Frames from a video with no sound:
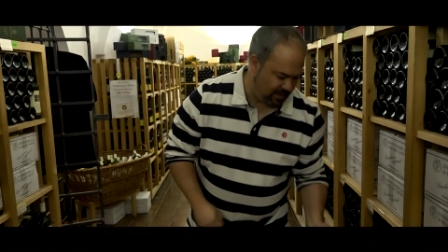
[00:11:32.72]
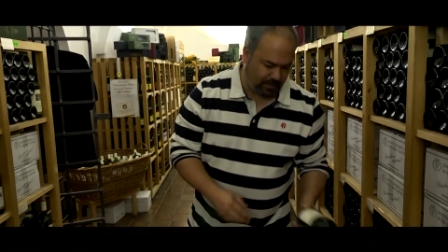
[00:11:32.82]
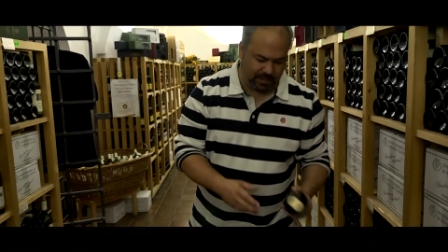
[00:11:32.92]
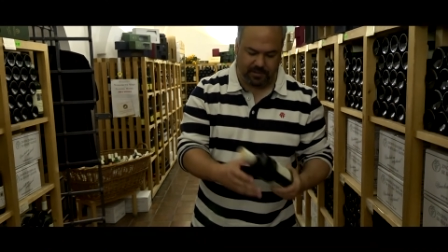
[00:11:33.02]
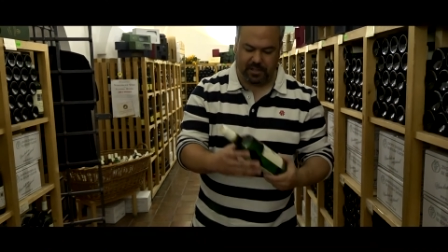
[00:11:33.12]

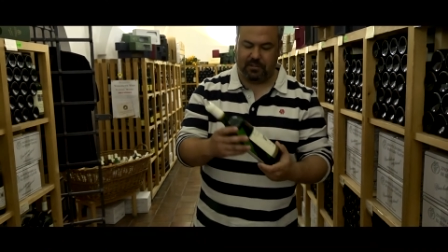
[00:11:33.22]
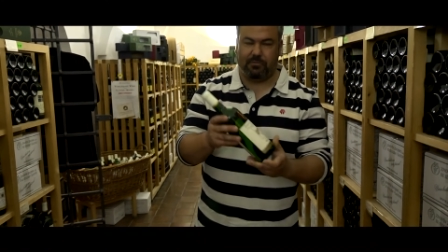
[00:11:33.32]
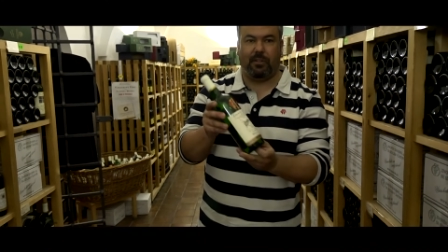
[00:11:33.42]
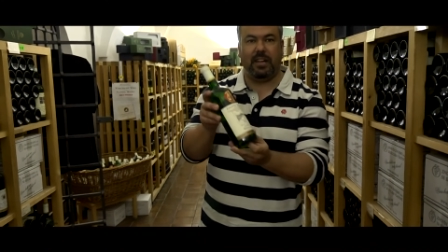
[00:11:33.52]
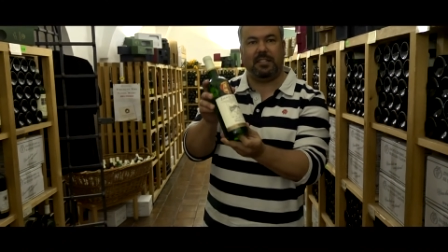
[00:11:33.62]
one of the
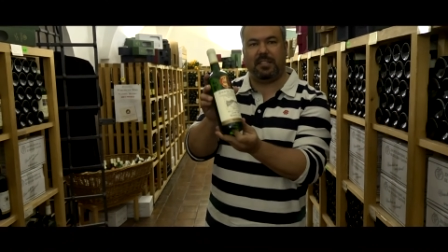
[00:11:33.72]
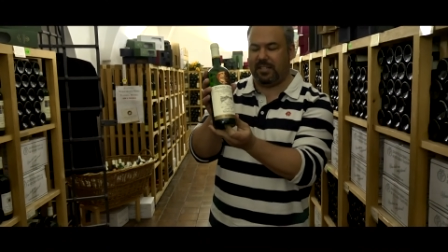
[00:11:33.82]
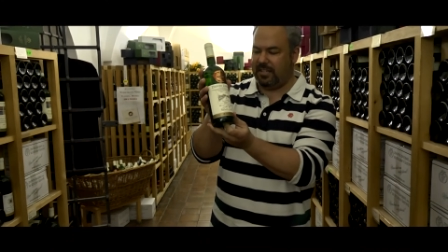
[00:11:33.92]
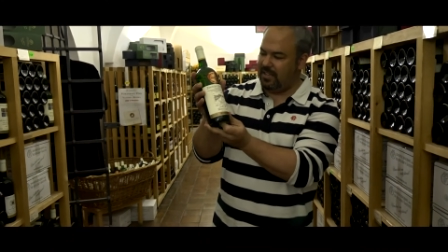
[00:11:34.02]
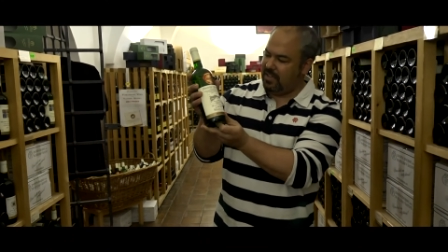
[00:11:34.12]
great
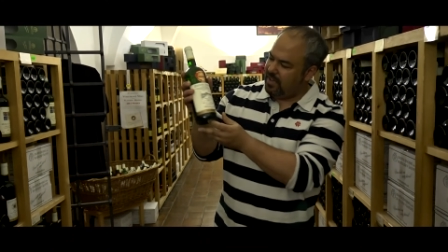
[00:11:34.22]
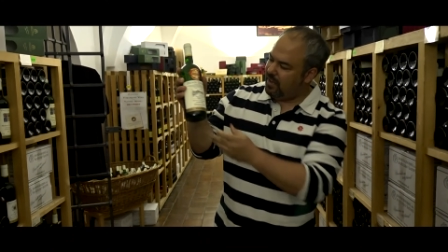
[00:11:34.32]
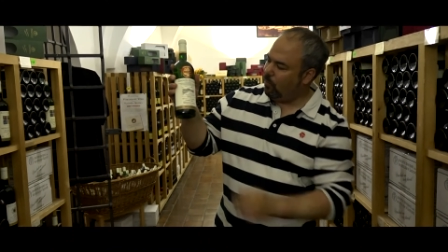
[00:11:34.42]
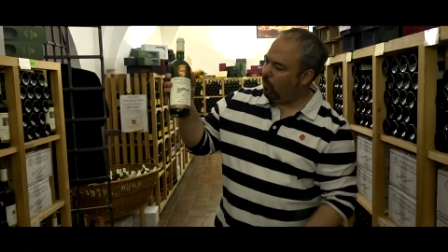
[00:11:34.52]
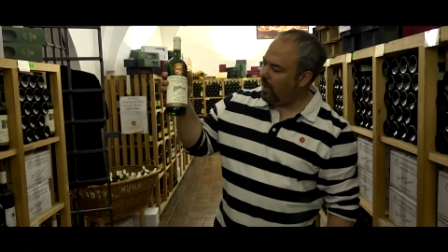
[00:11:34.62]

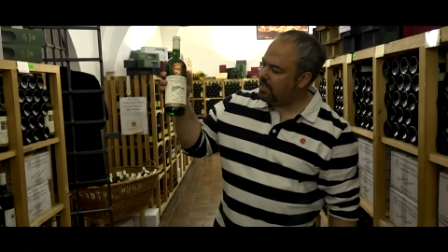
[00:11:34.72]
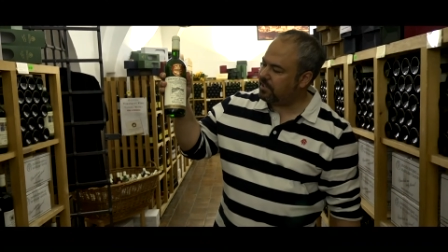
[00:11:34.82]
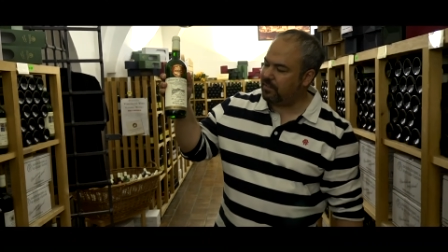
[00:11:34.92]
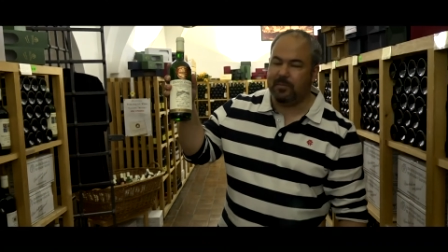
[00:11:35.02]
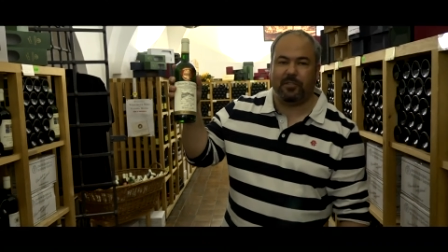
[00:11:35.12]
white
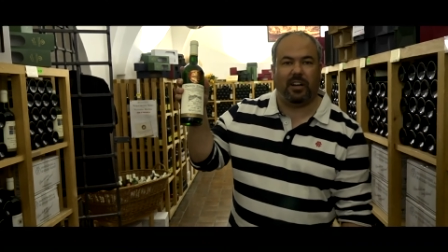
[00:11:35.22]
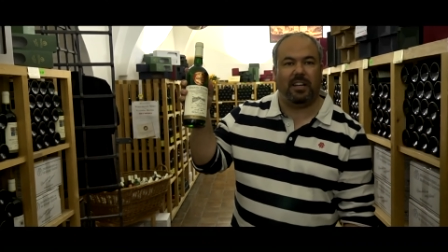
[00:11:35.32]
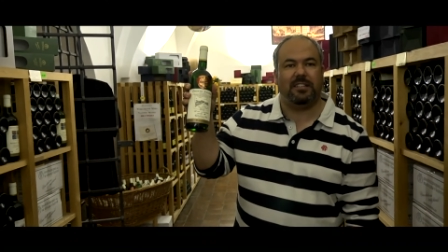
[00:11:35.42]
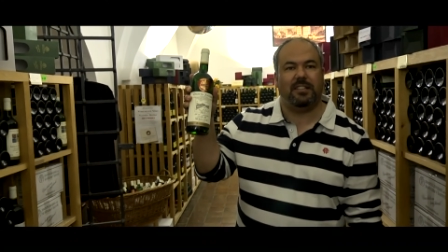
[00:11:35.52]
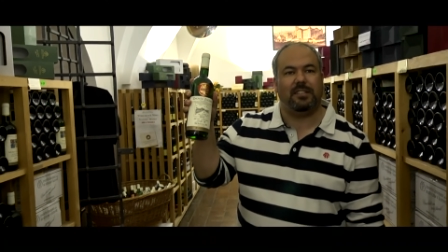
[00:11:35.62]
grape
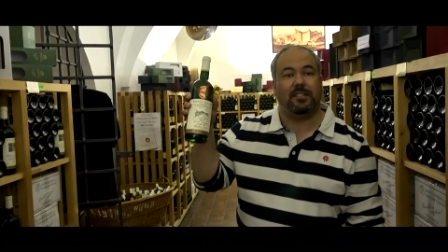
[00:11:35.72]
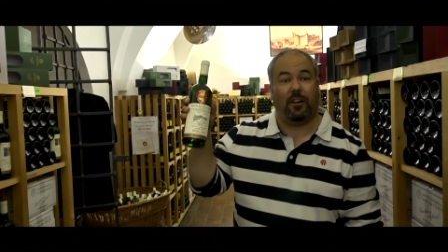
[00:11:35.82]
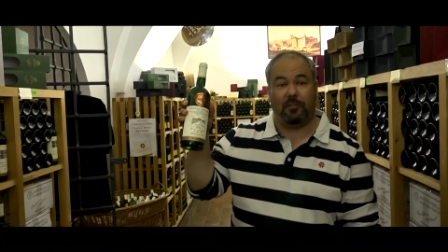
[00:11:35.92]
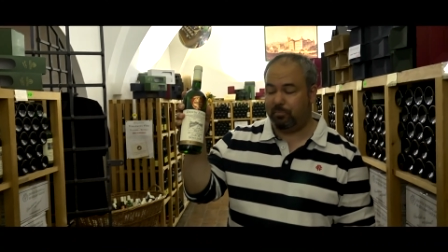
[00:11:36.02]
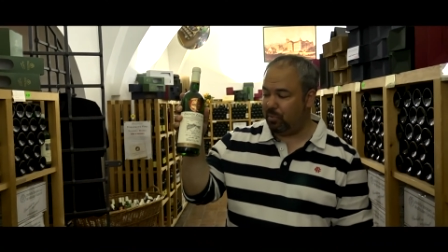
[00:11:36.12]
varieties
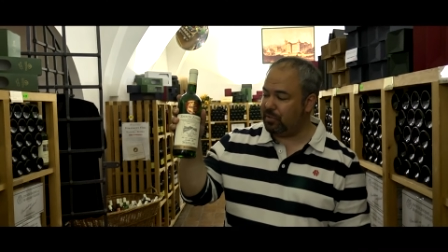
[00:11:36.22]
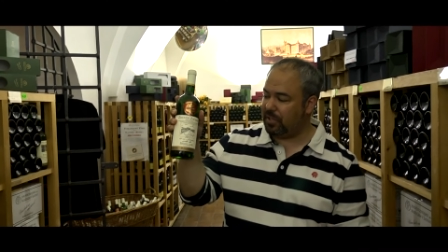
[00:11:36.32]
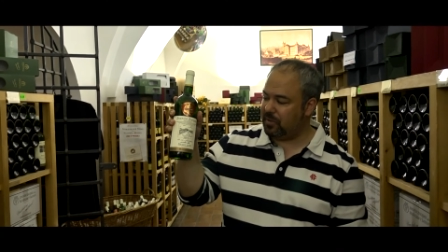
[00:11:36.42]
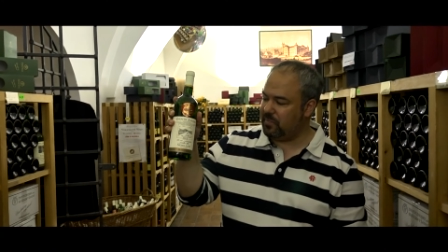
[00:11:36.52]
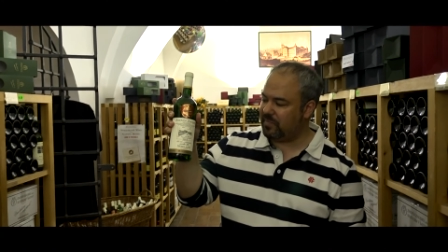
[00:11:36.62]
of
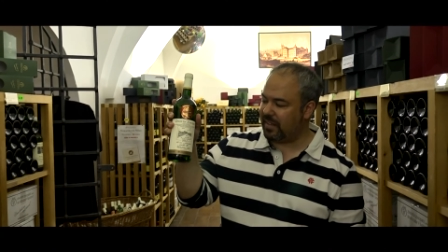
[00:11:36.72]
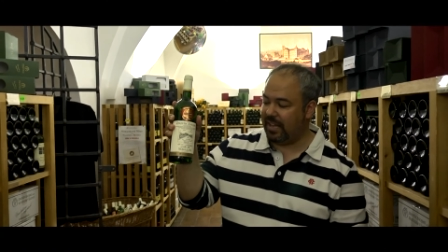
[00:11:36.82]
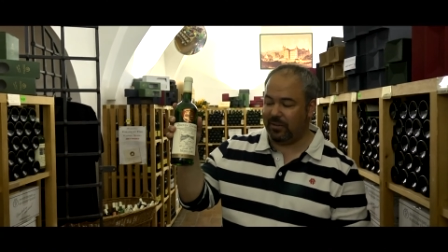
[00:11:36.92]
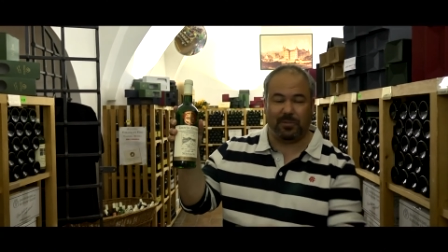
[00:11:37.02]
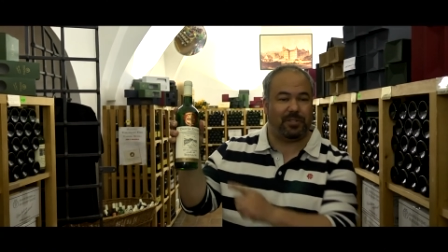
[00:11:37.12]
Bordeaux
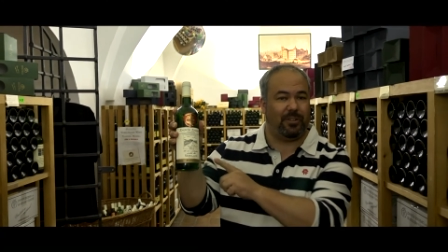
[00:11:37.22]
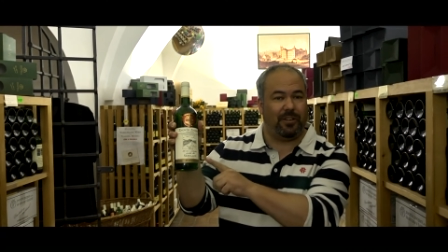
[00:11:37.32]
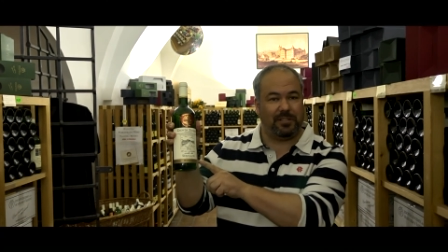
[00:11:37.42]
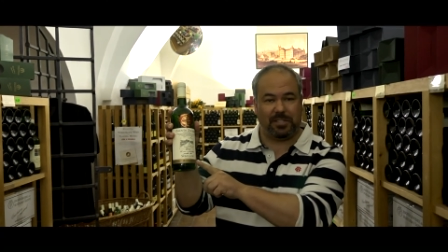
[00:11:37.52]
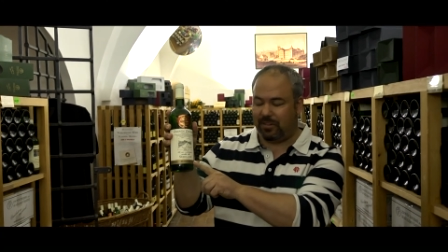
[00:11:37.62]
and also of
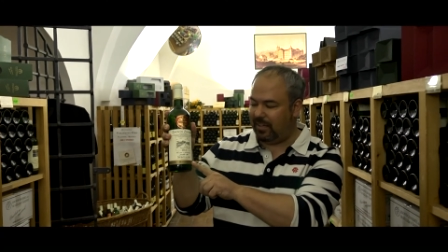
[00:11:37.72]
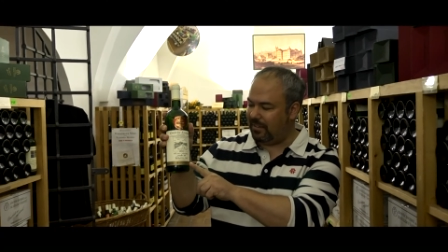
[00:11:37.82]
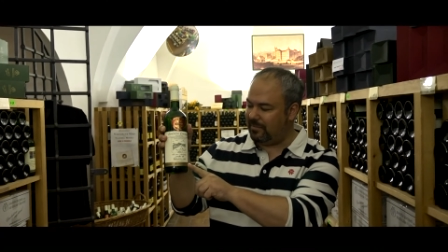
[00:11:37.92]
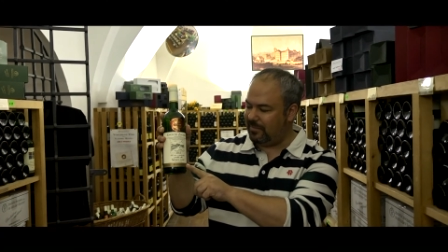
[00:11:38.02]
Australia.